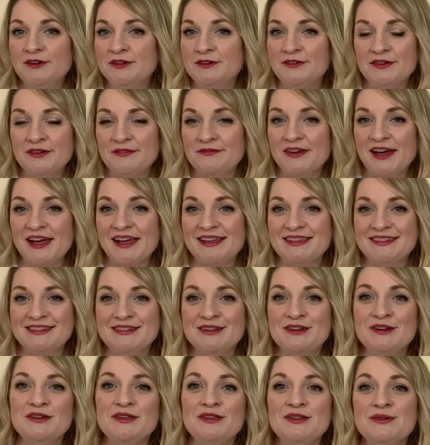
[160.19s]
device
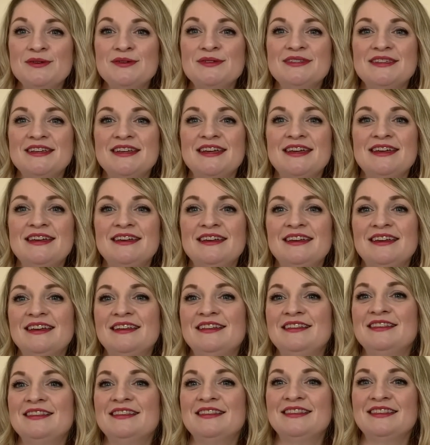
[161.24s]
you're using
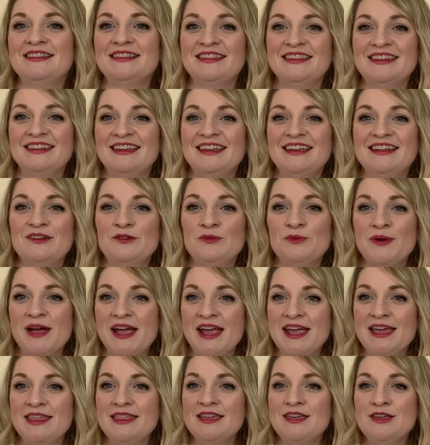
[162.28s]
in a
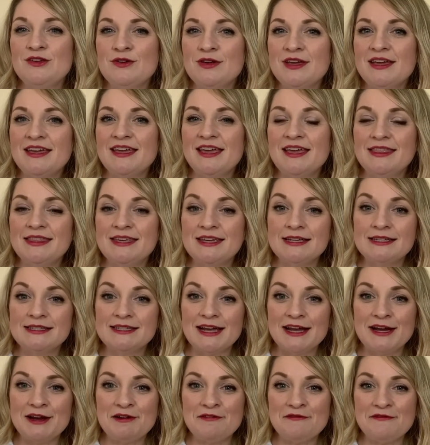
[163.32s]
way that you can get the
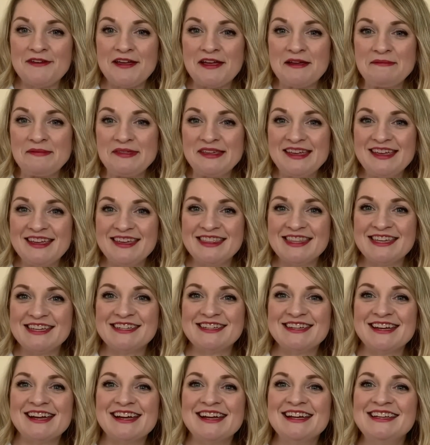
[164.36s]
entire family in the
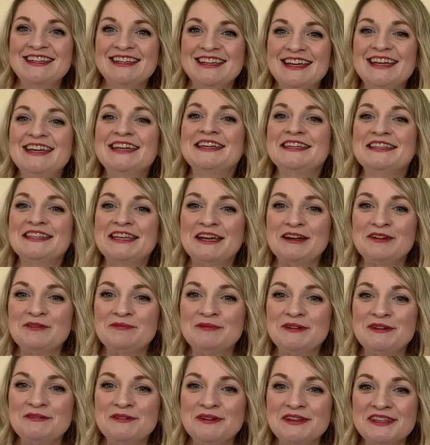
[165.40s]
shot. That'll
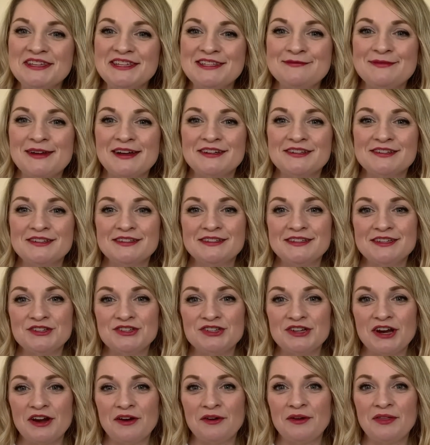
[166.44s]
be really special to
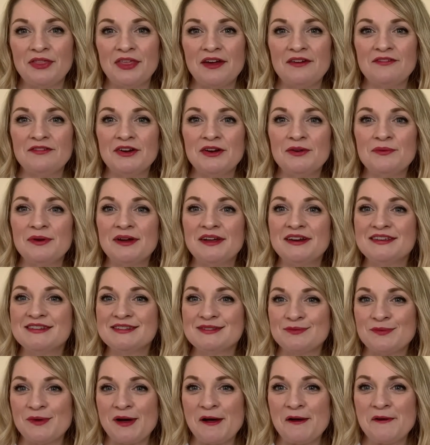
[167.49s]
share with everyone
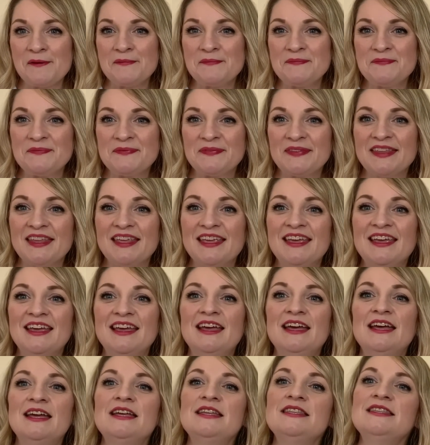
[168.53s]
as well.
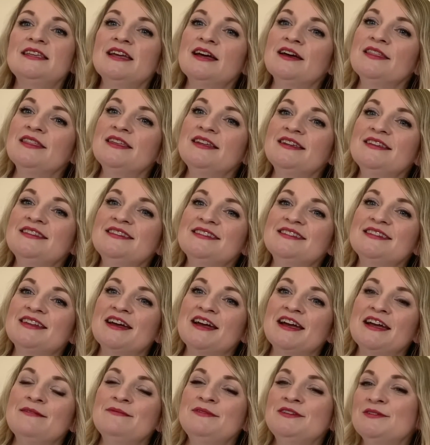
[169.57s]
Now that it's
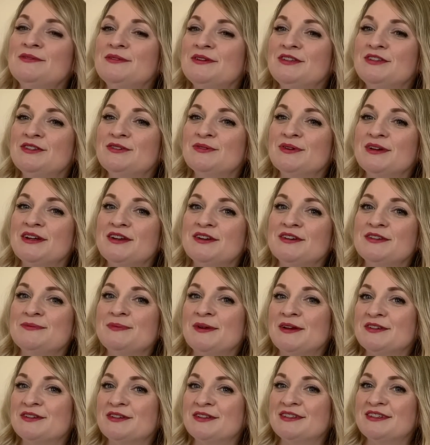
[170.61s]
time to enjoy your
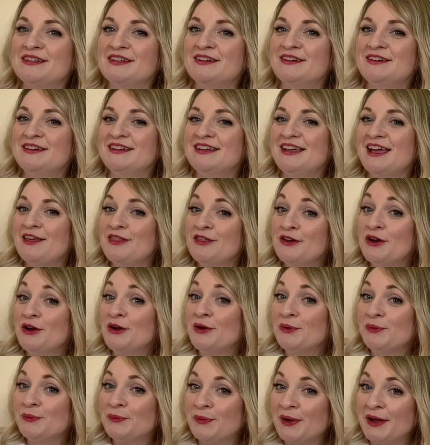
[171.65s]
special dinner
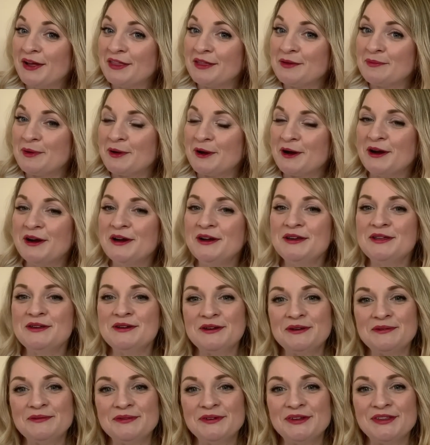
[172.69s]
together while apart, you
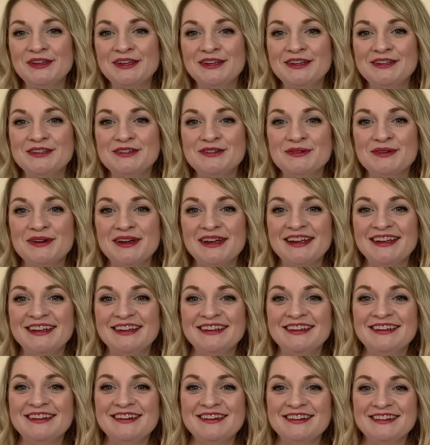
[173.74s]
can really enjoy
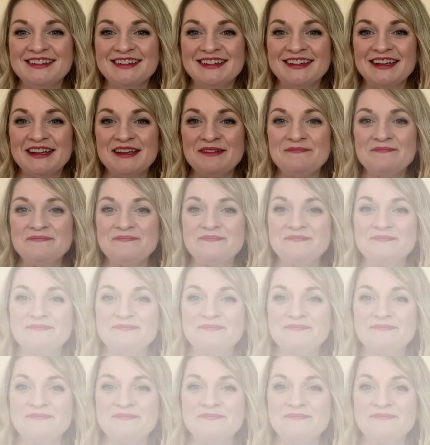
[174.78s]
your time.